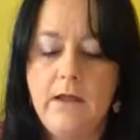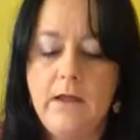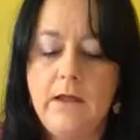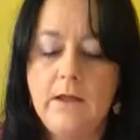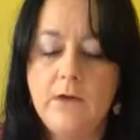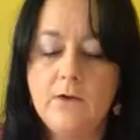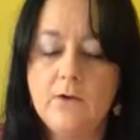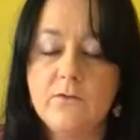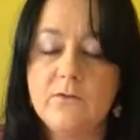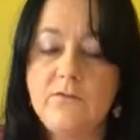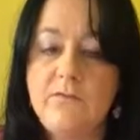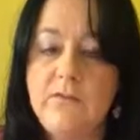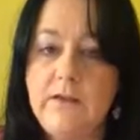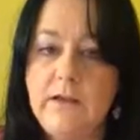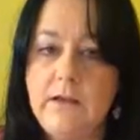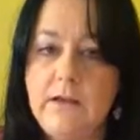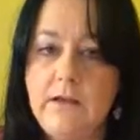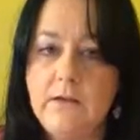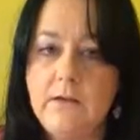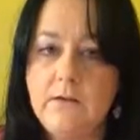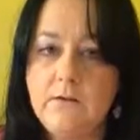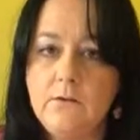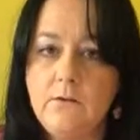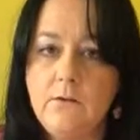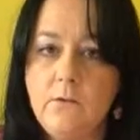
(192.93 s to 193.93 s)

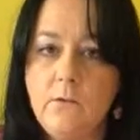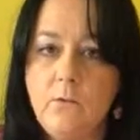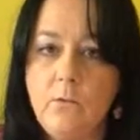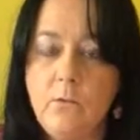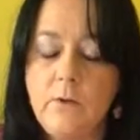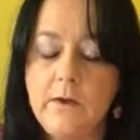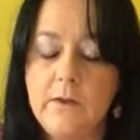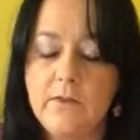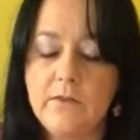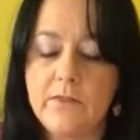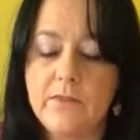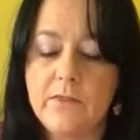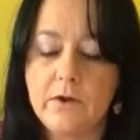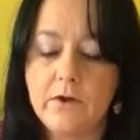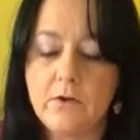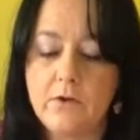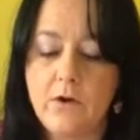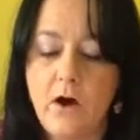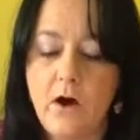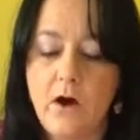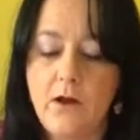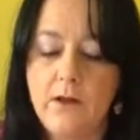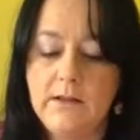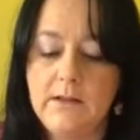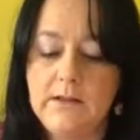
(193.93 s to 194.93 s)
intervene with their
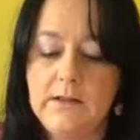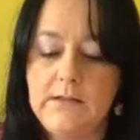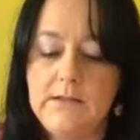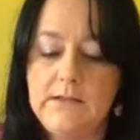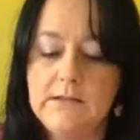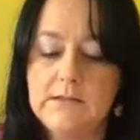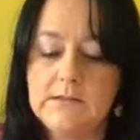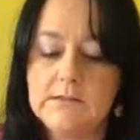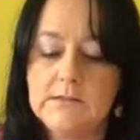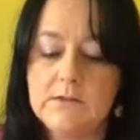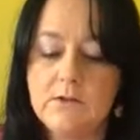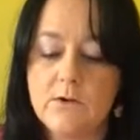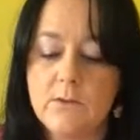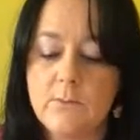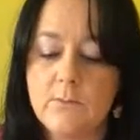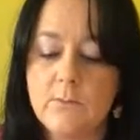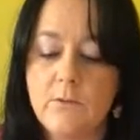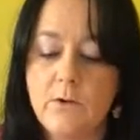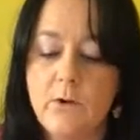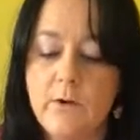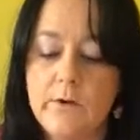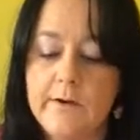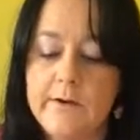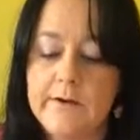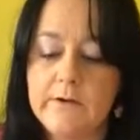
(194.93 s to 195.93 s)
colleagues, their
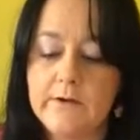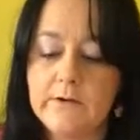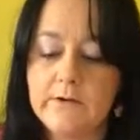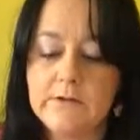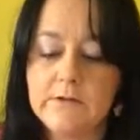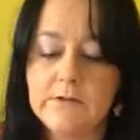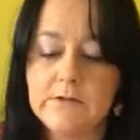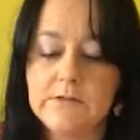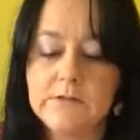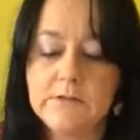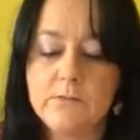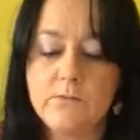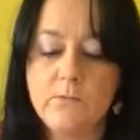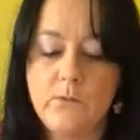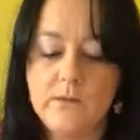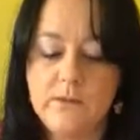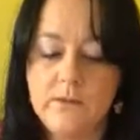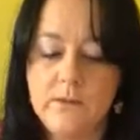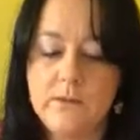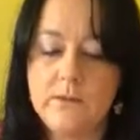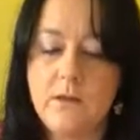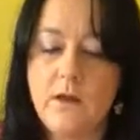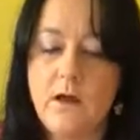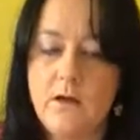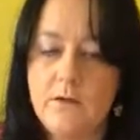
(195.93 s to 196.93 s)
employers, with
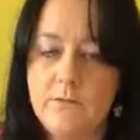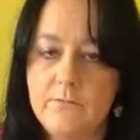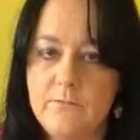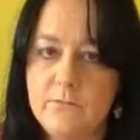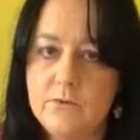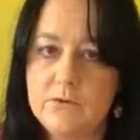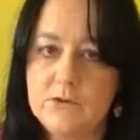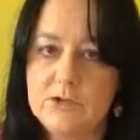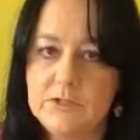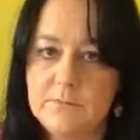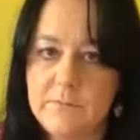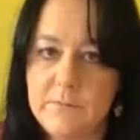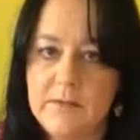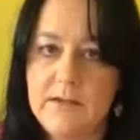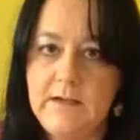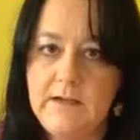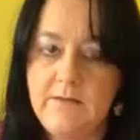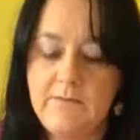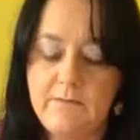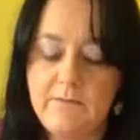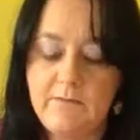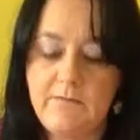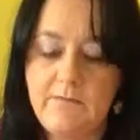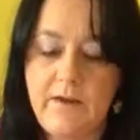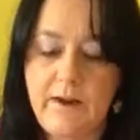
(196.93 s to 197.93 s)
the law enforcement,
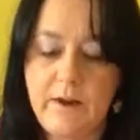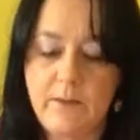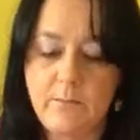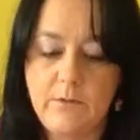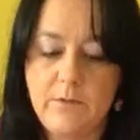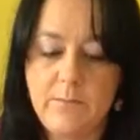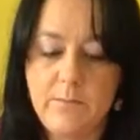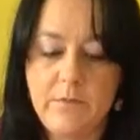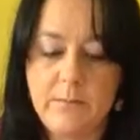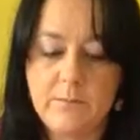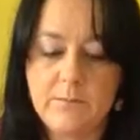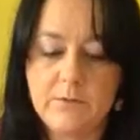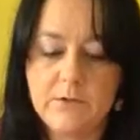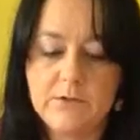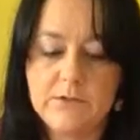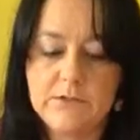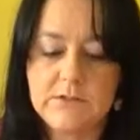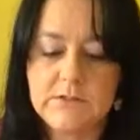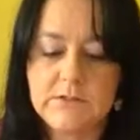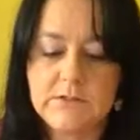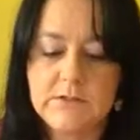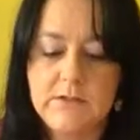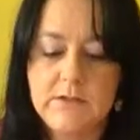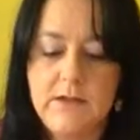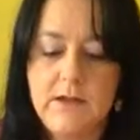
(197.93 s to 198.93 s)
even family
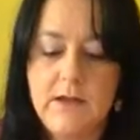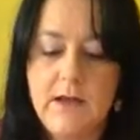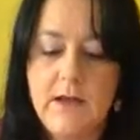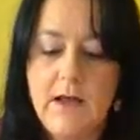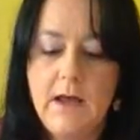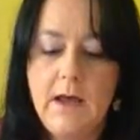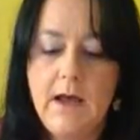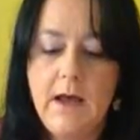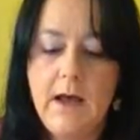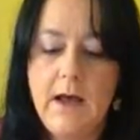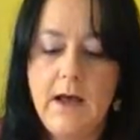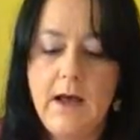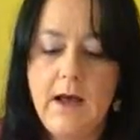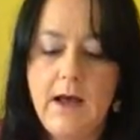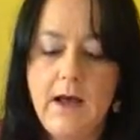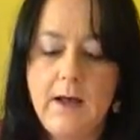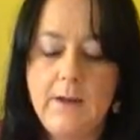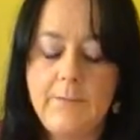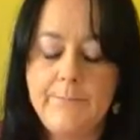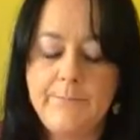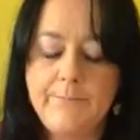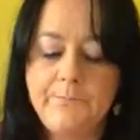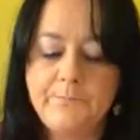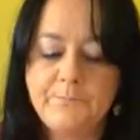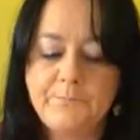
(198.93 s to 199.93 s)
members.
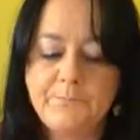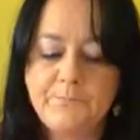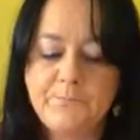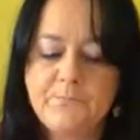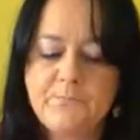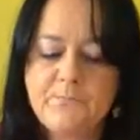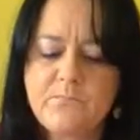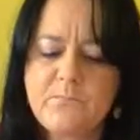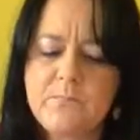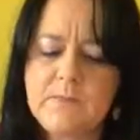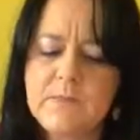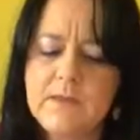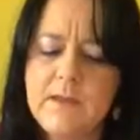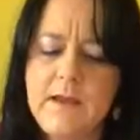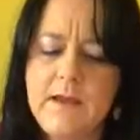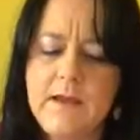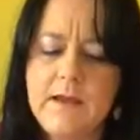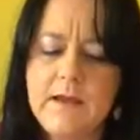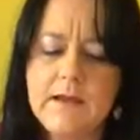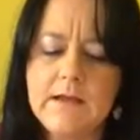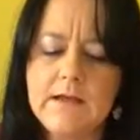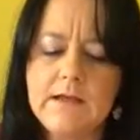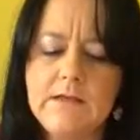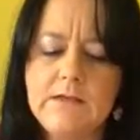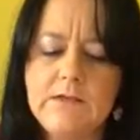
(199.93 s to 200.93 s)
And
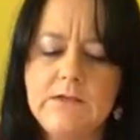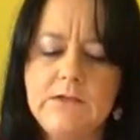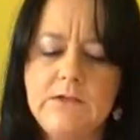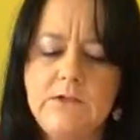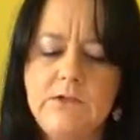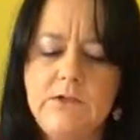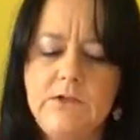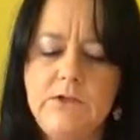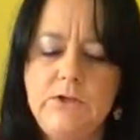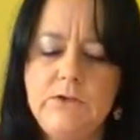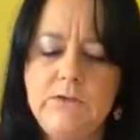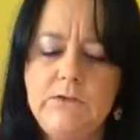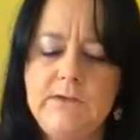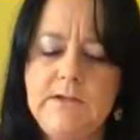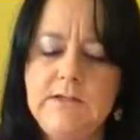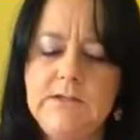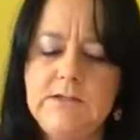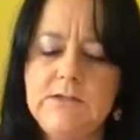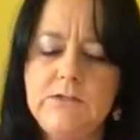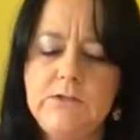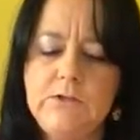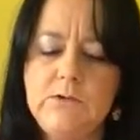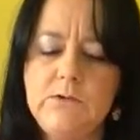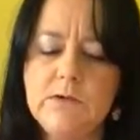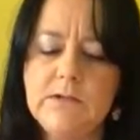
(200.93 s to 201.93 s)
you
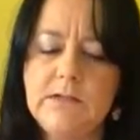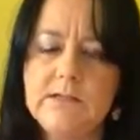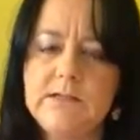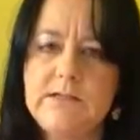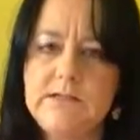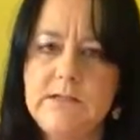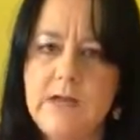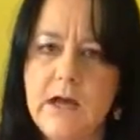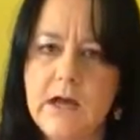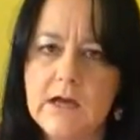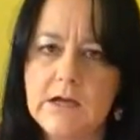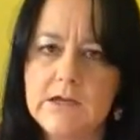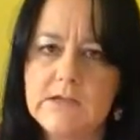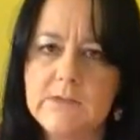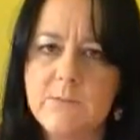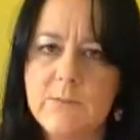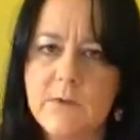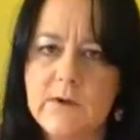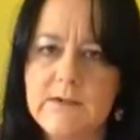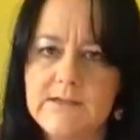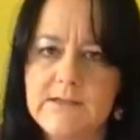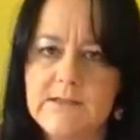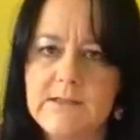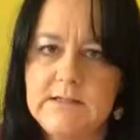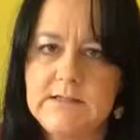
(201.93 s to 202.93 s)
need to conduct
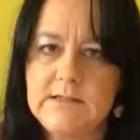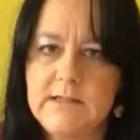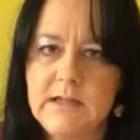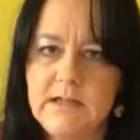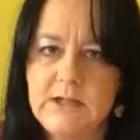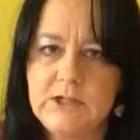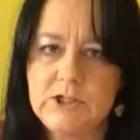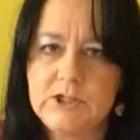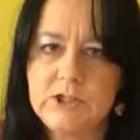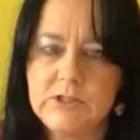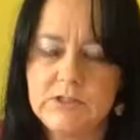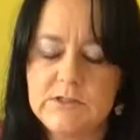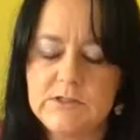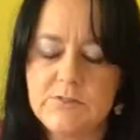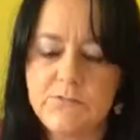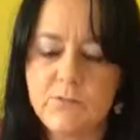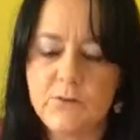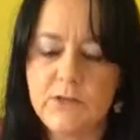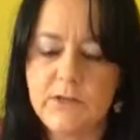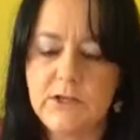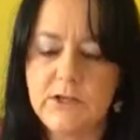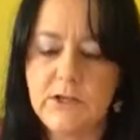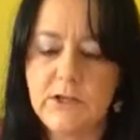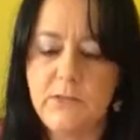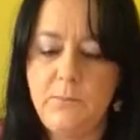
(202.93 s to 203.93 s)
presentations
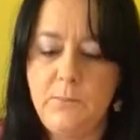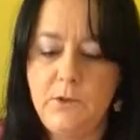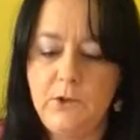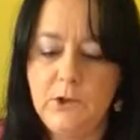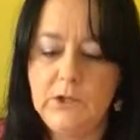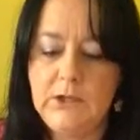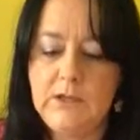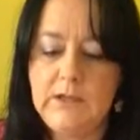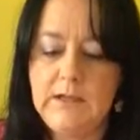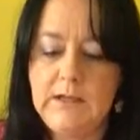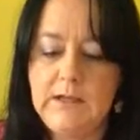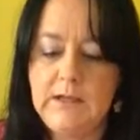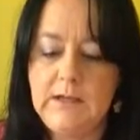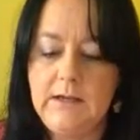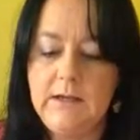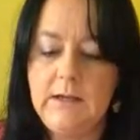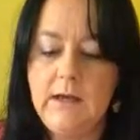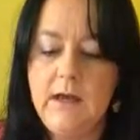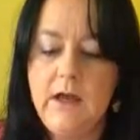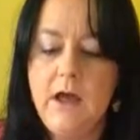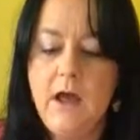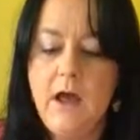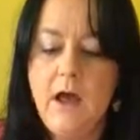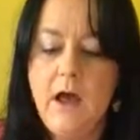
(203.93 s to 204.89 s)
for the community,